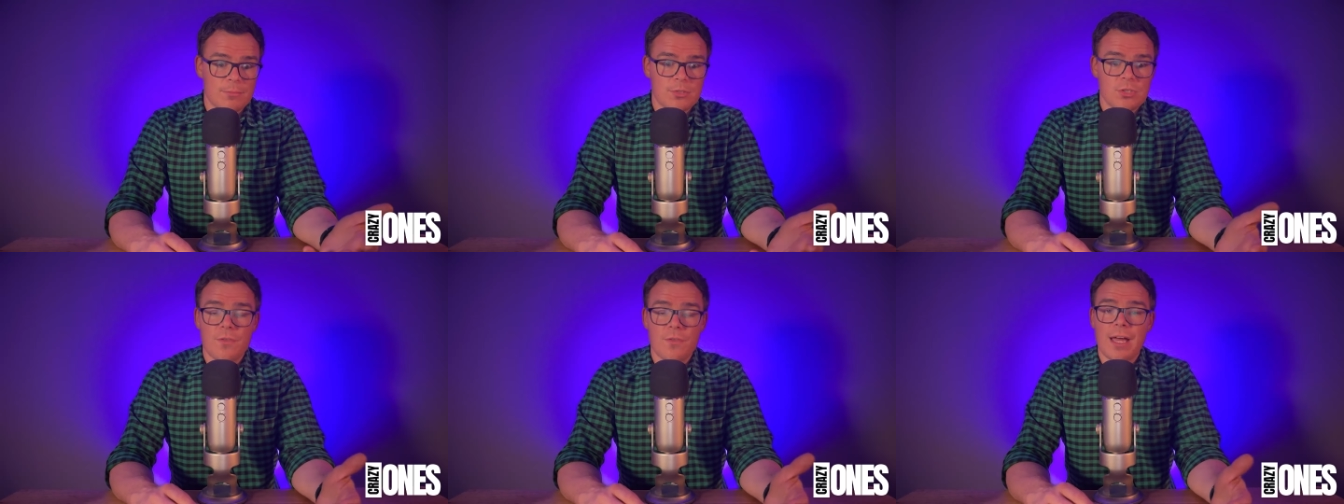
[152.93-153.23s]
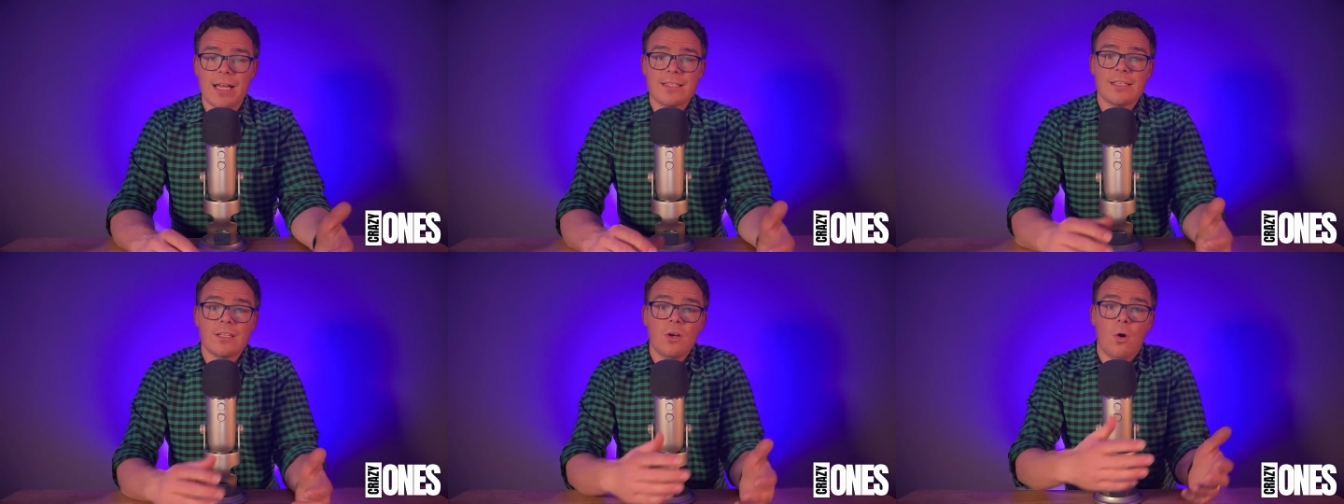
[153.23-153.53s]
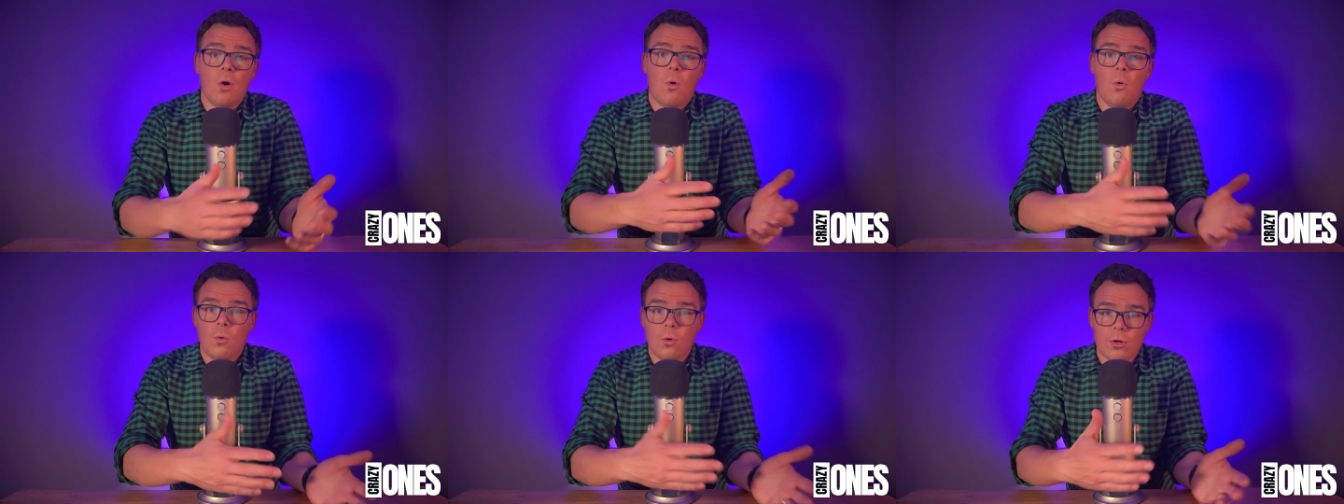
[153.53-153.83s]
So that's an
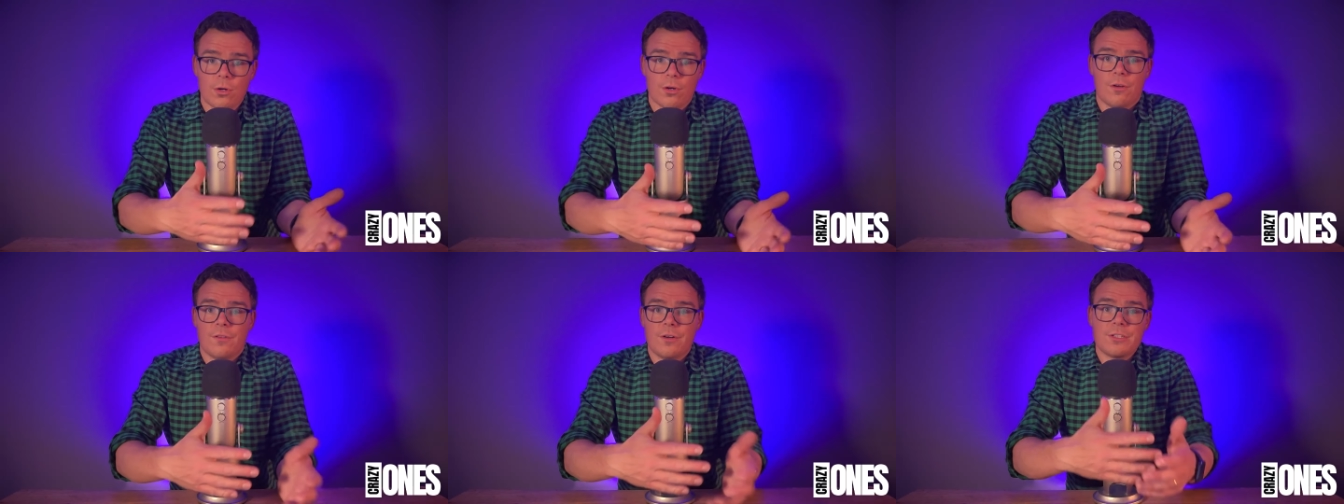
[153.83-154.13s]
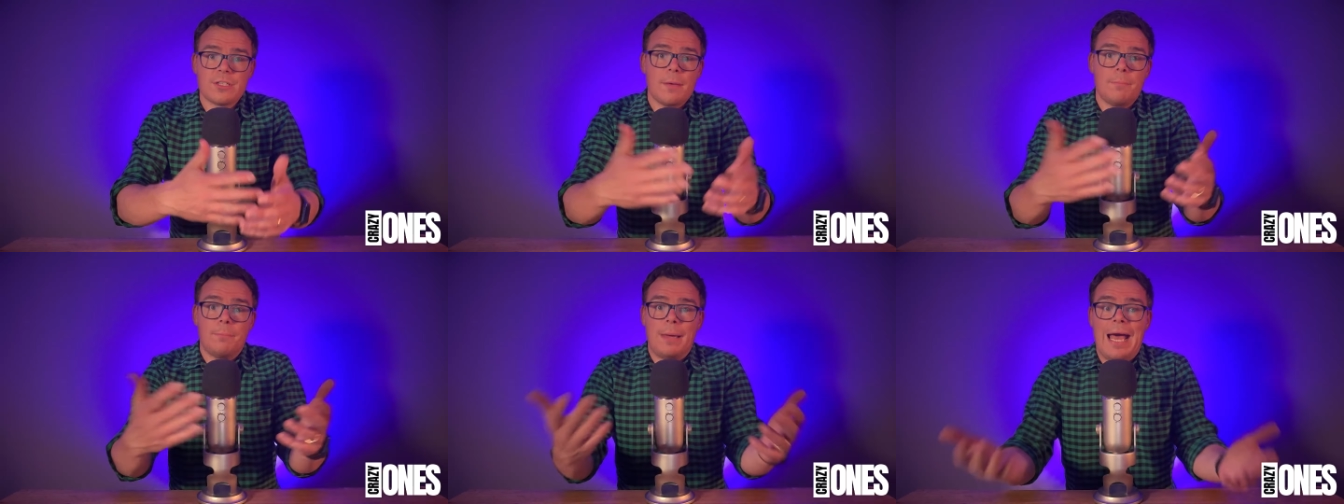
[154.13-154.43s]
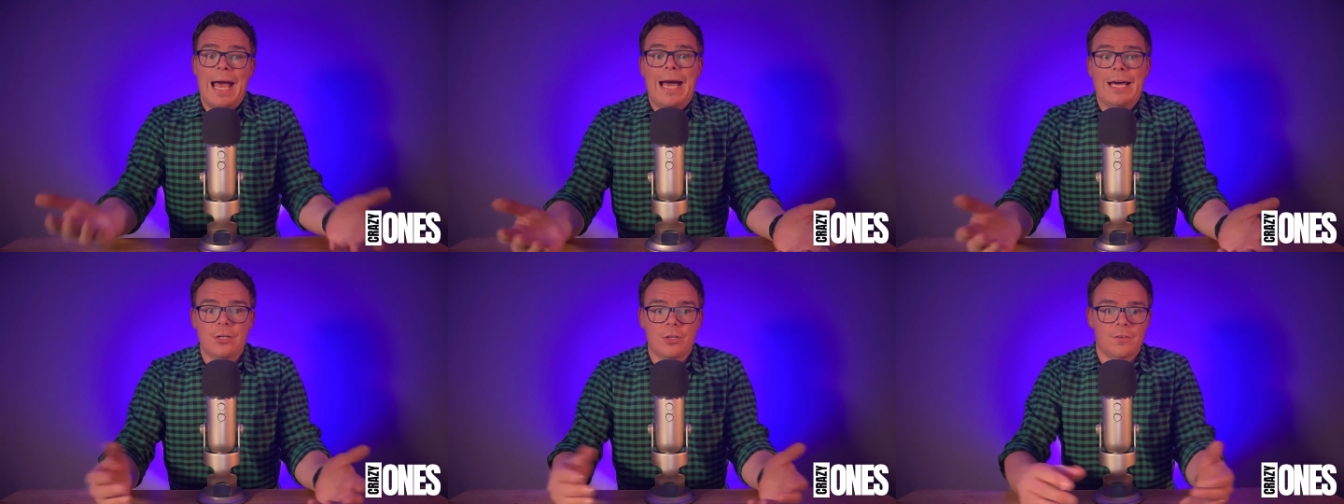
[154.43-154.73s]
order, there's a
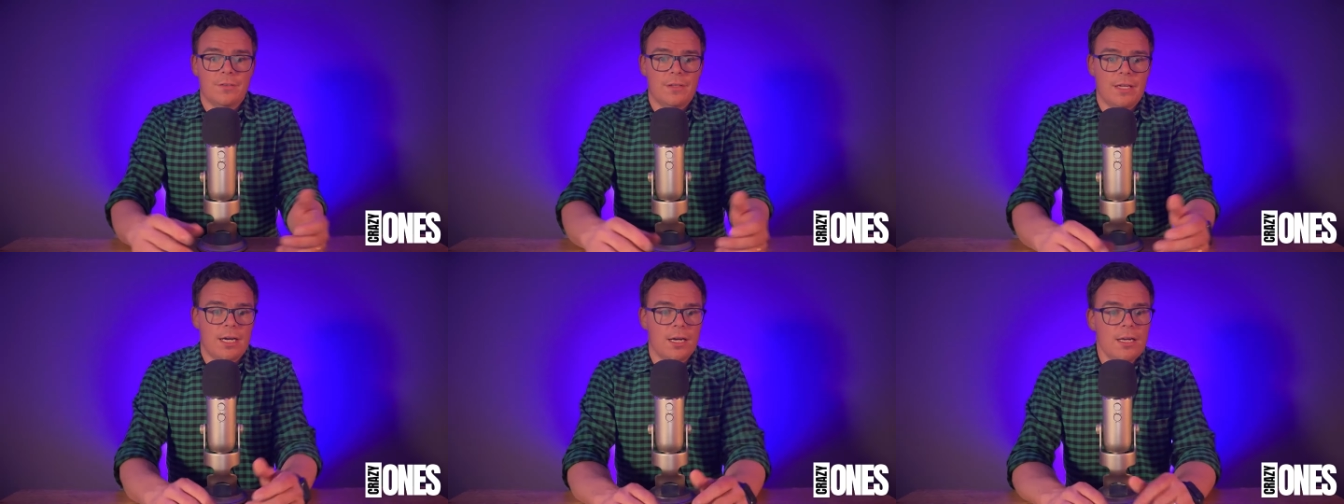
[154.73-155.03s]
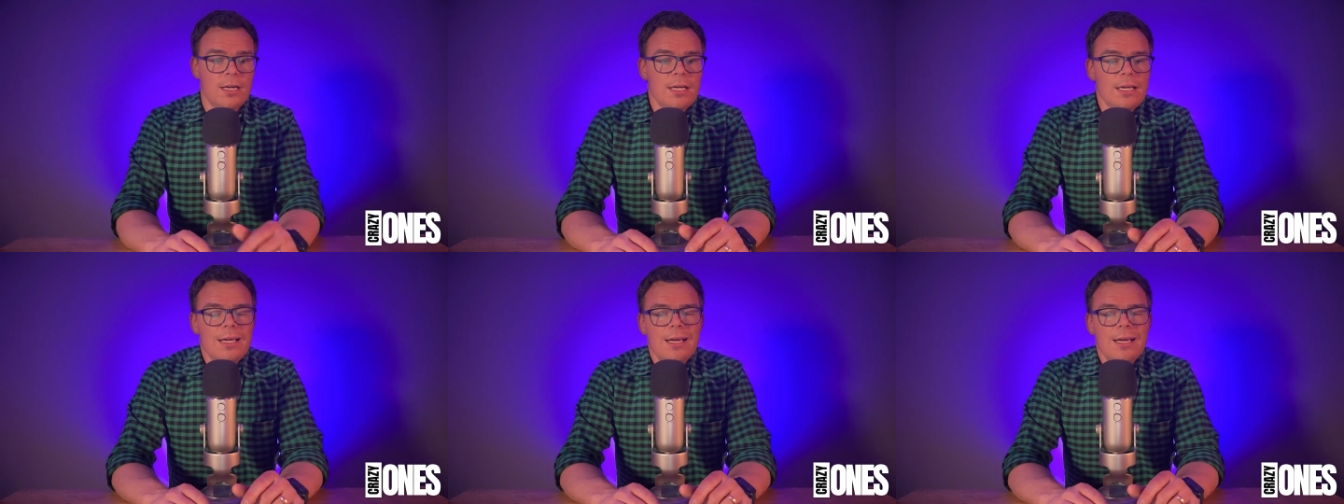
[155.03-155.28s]
pattern there.